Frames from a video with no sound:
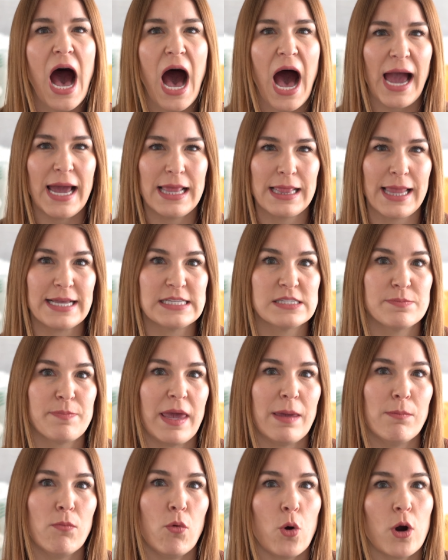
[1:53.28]
I like to
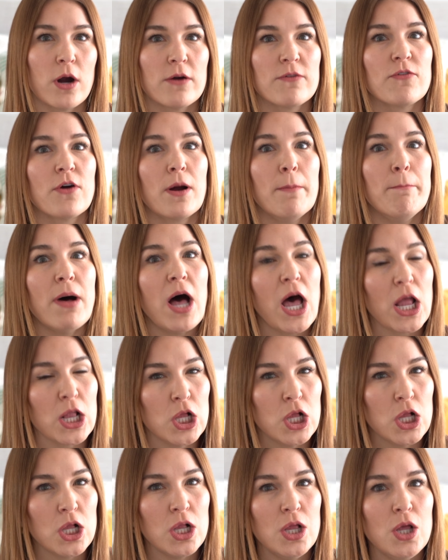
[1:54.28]
pay more for a
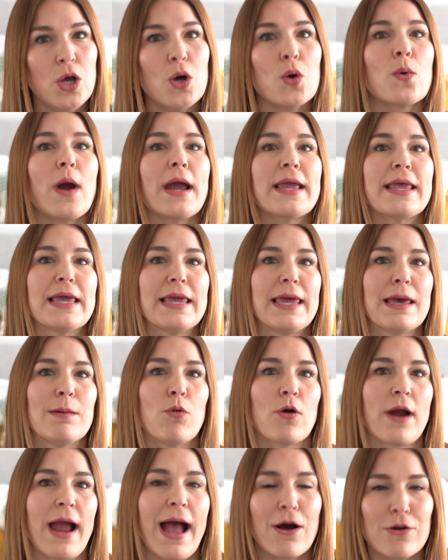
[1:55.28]
bottle where I can get
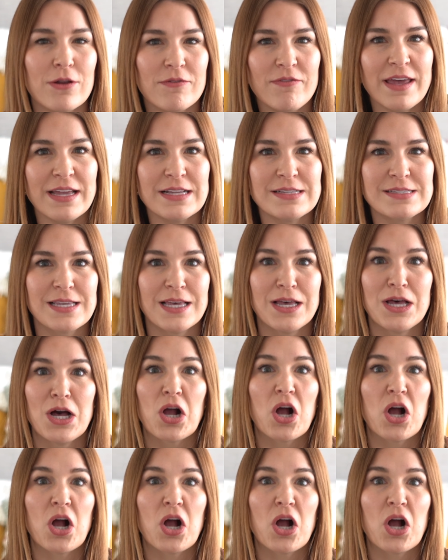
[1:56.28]
more out of it.